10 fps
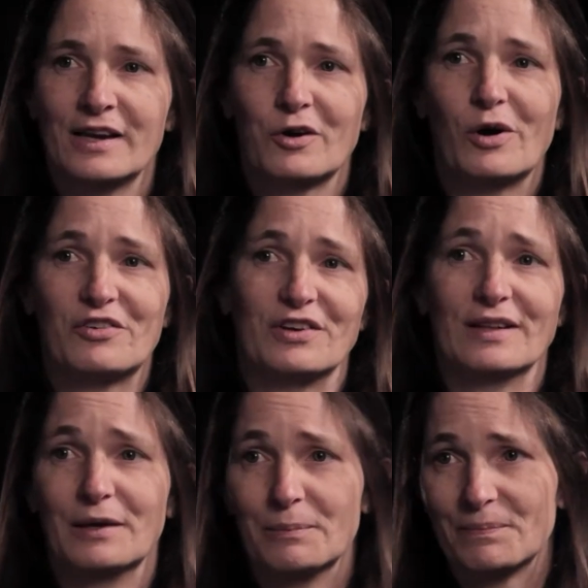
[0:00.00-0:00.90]
question
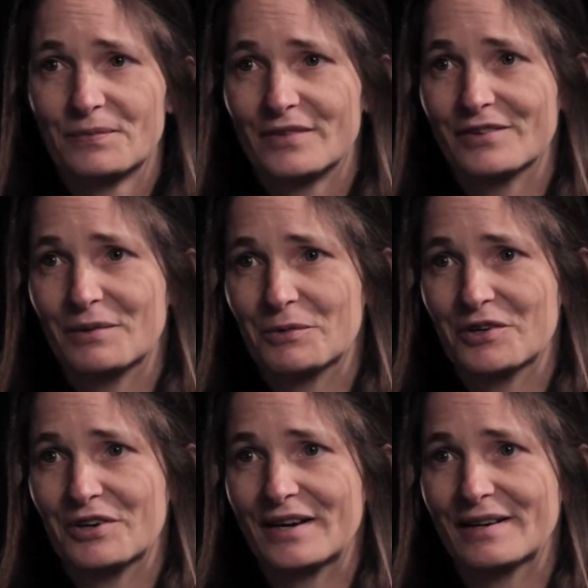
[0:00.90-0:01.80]
them to some
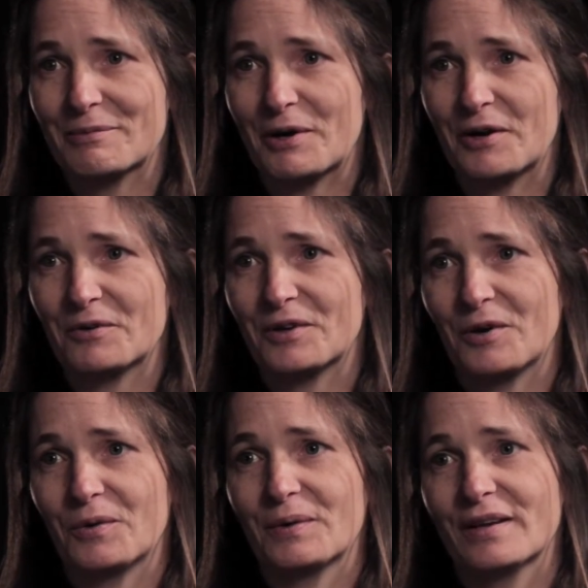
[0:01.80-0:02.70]
degree about,
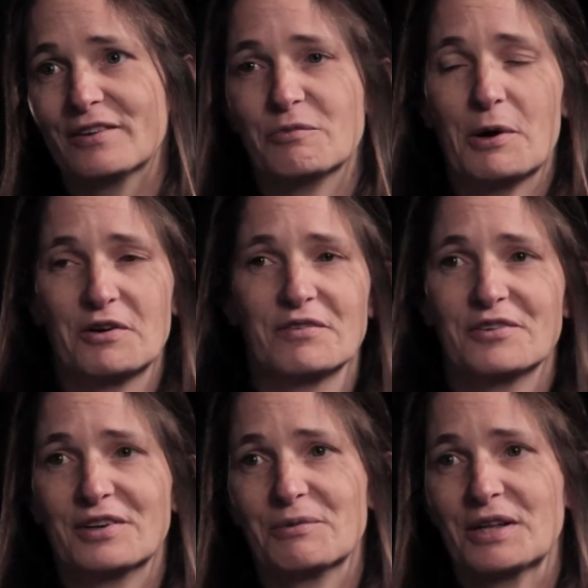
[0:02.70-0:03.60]
is
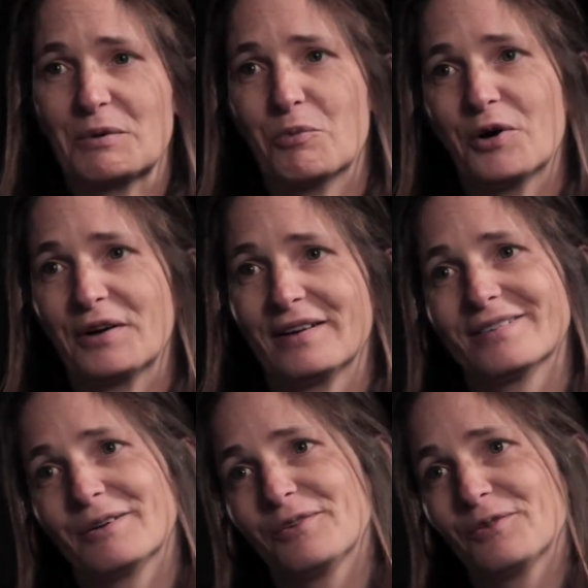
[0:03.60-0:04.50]
biodiversity really important?
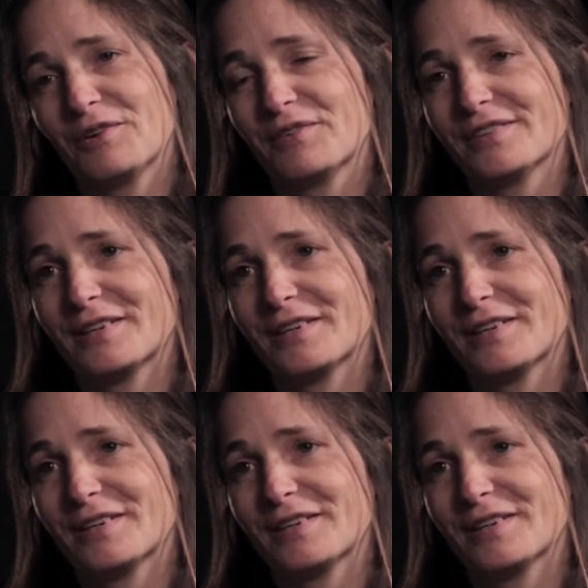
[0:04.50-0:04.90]
Because I was sort of a